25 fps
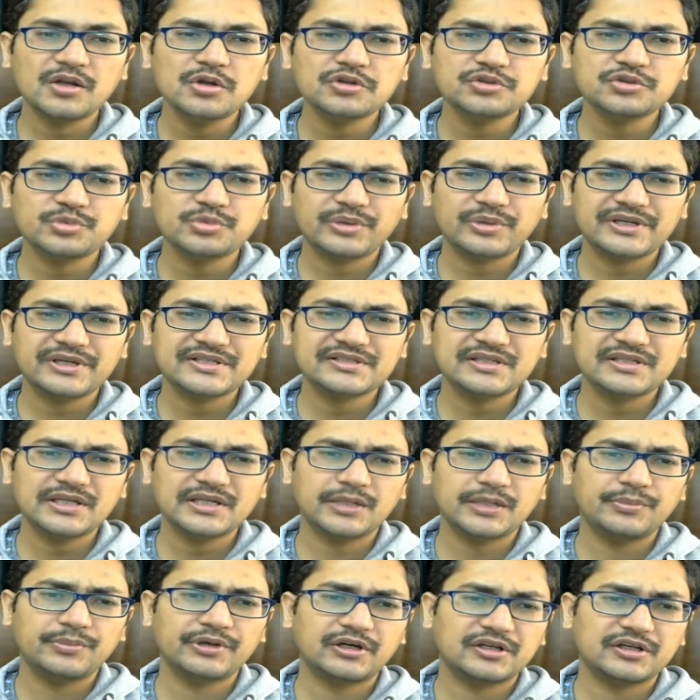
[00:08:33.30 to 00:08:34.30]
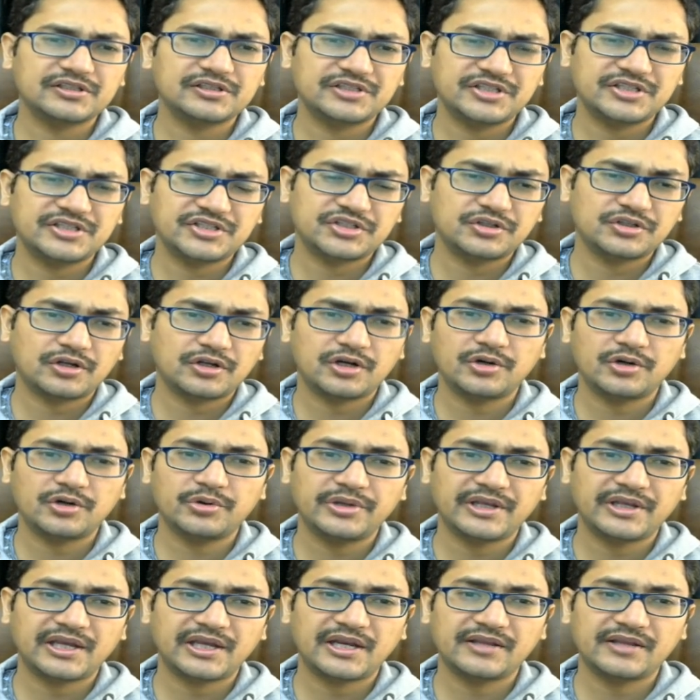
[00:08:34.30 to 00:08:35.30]
very silly, because it's not
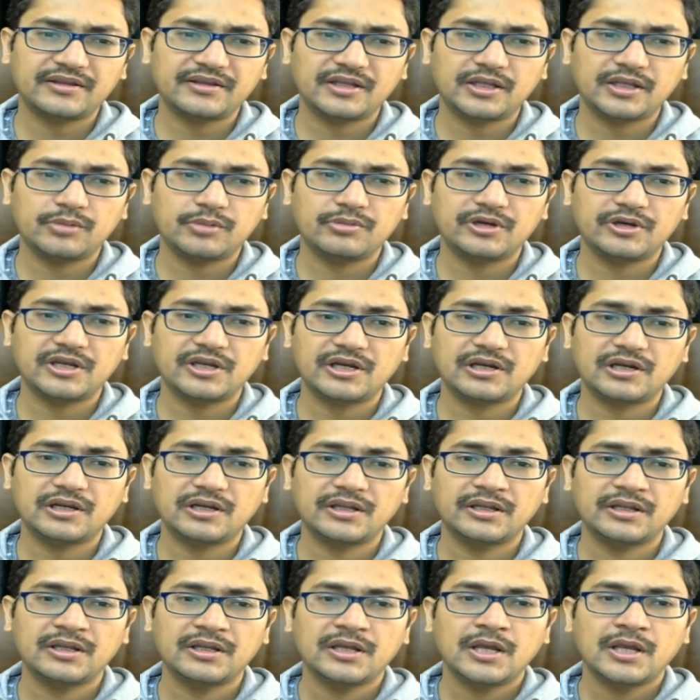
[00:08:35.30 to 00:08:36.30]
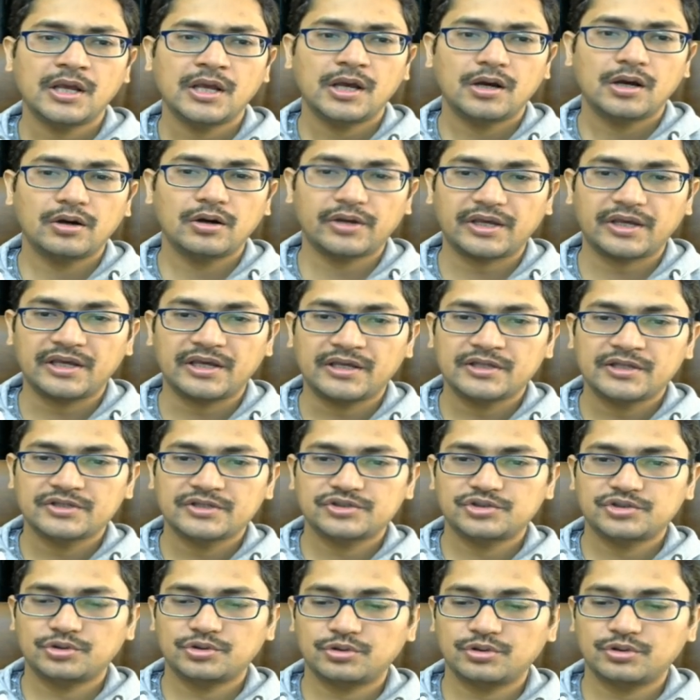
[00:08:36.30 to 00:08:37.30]
doing anything immediately. Okay,
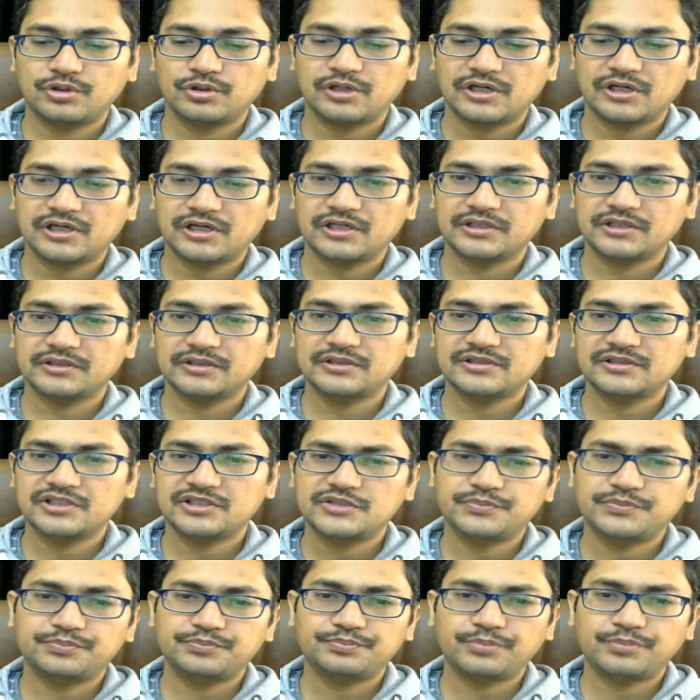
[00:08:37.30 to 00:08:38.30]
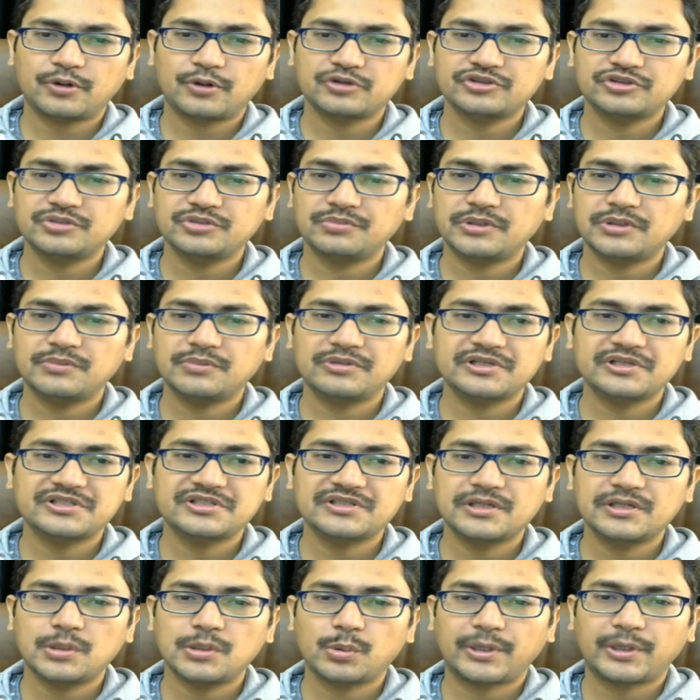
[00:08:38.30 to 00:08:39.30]
so this is possible, but
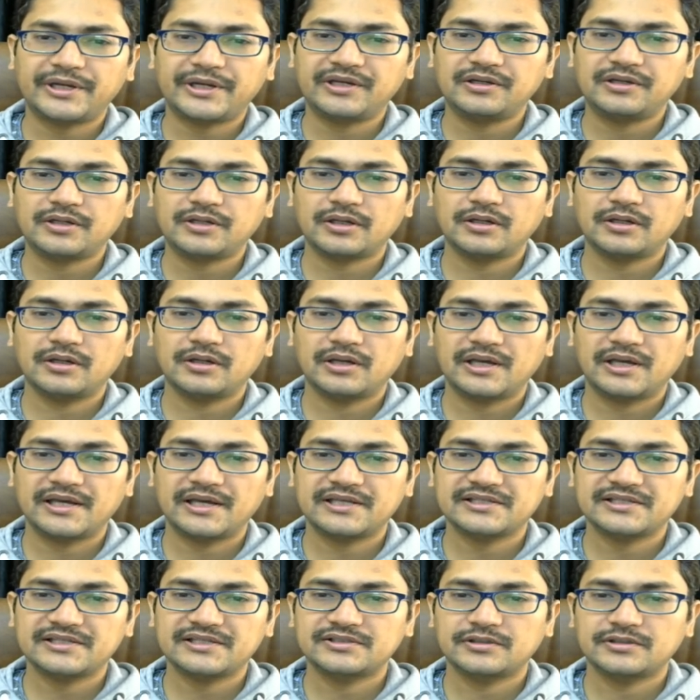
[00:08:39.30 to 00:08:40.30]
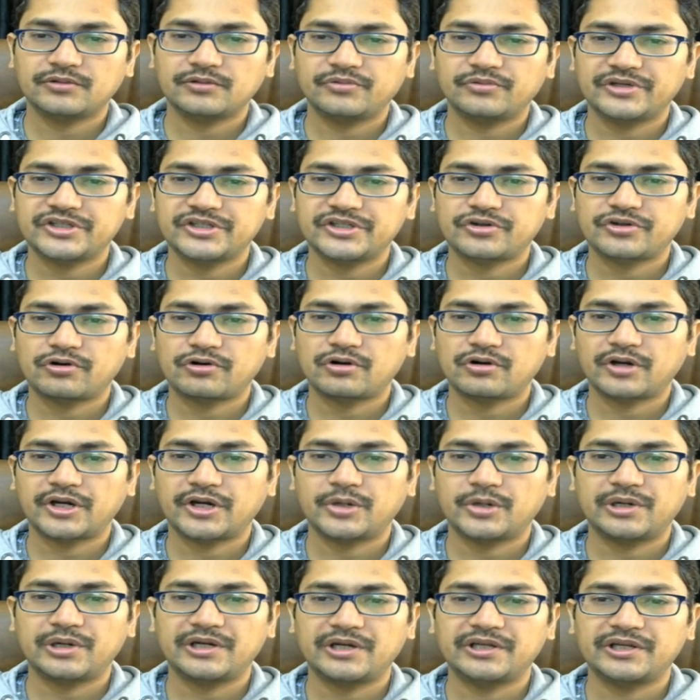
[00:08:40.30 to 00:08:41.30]
still white has a very strong
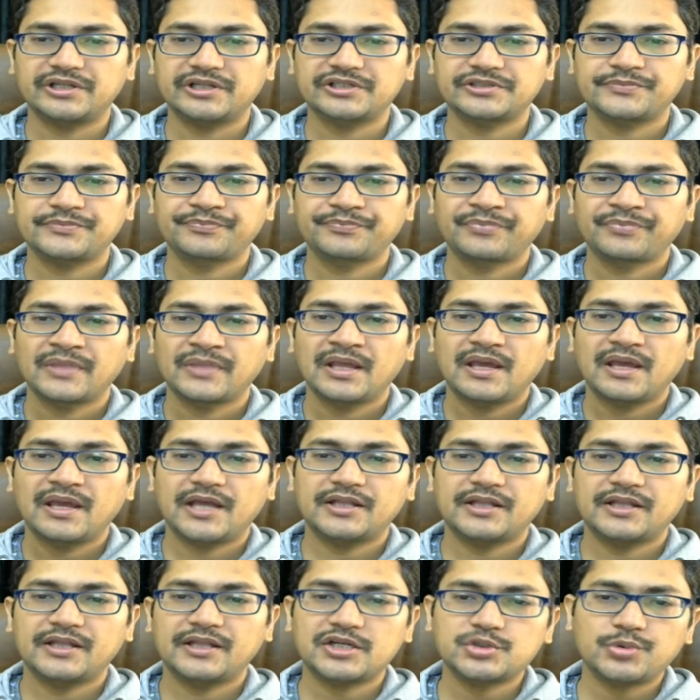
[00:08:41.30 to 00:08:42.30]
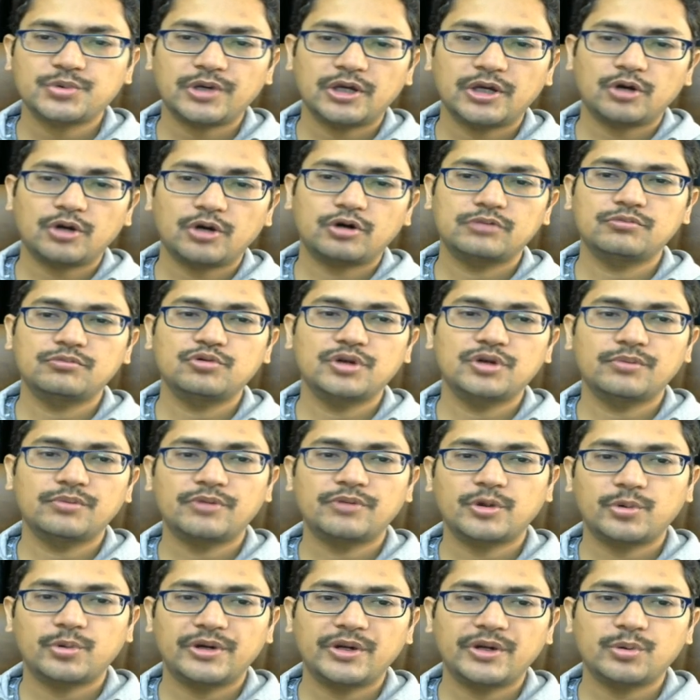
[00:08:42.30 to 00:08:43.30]
advantage. And that's why on move
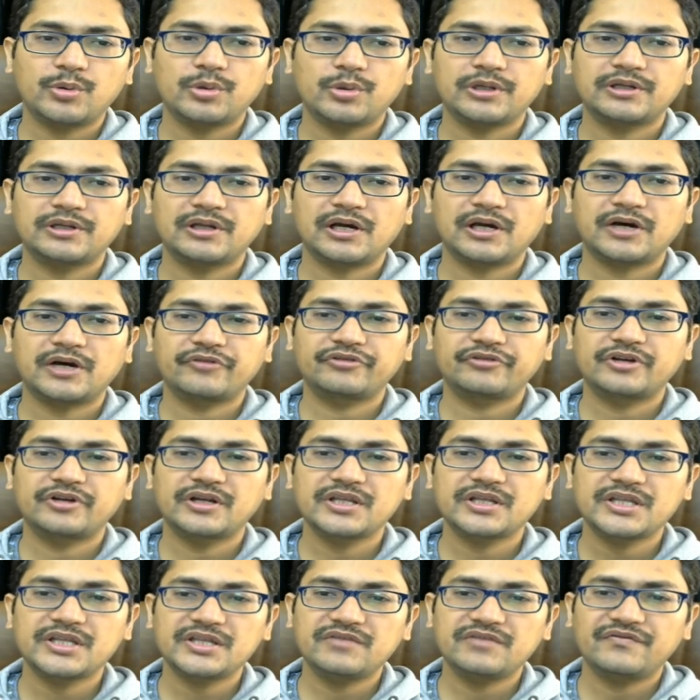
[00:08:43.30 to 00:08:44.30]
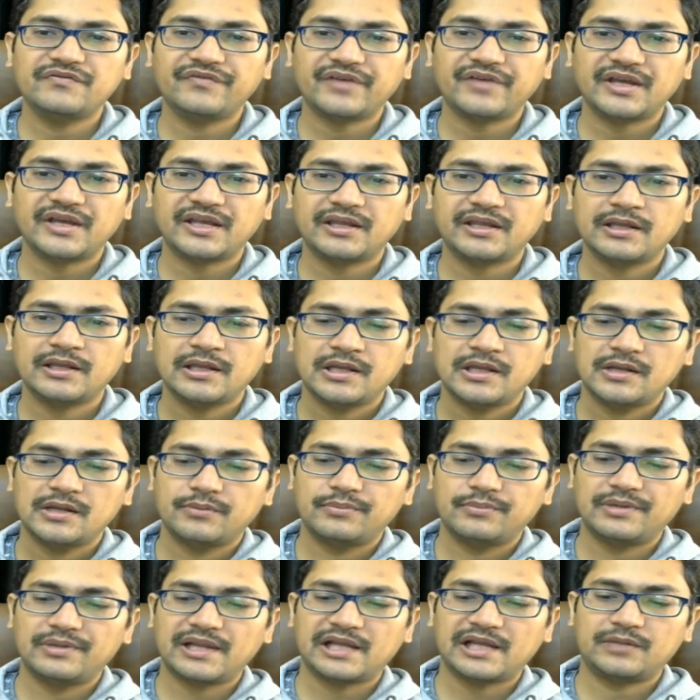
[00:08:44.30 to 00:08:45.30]
number 21, after e5,
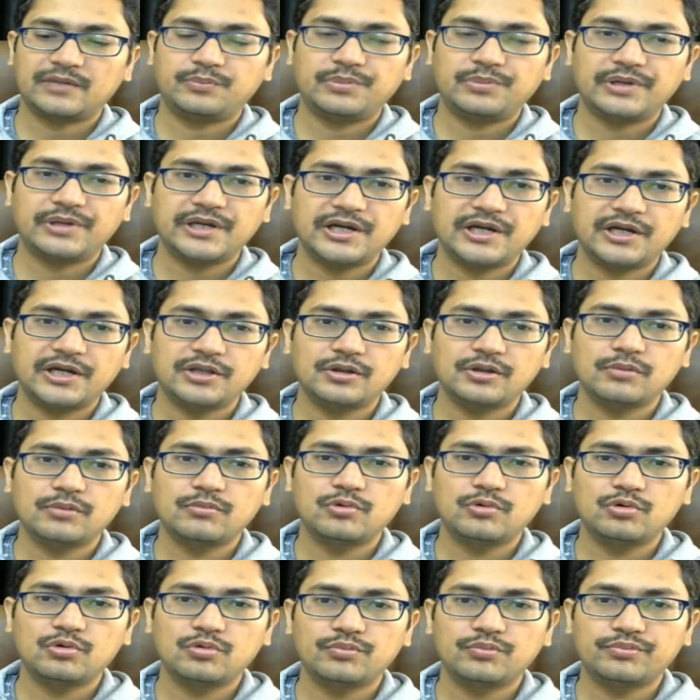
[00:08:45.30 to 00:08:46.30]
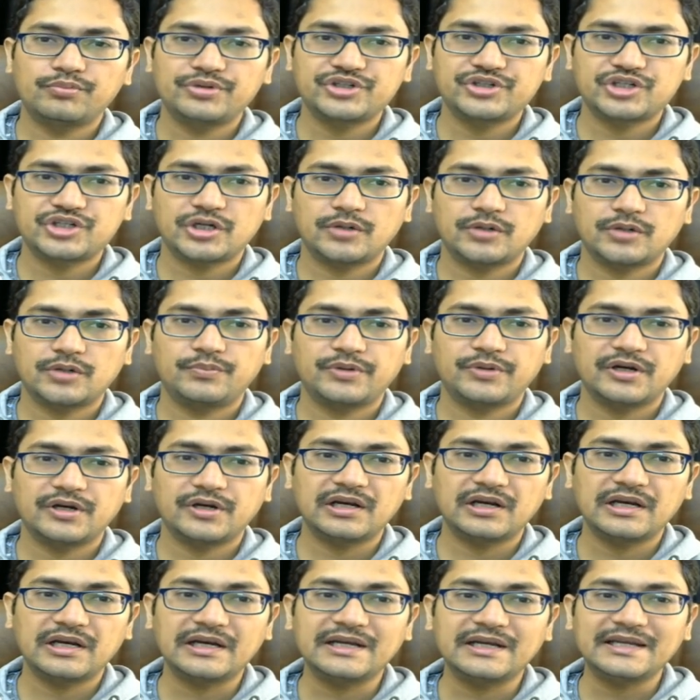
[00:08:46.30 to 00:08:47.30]
black played the move bishop
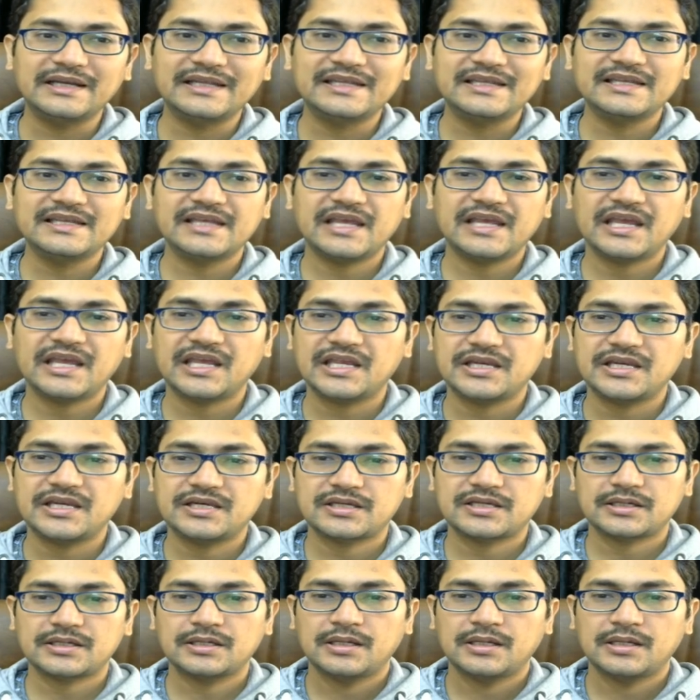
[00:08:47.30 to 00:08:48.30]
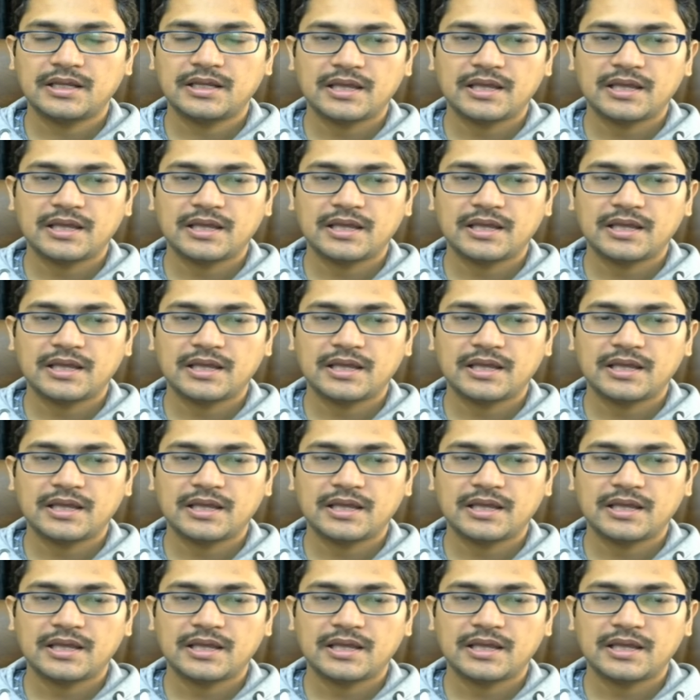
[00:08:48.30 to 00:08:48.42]
d8.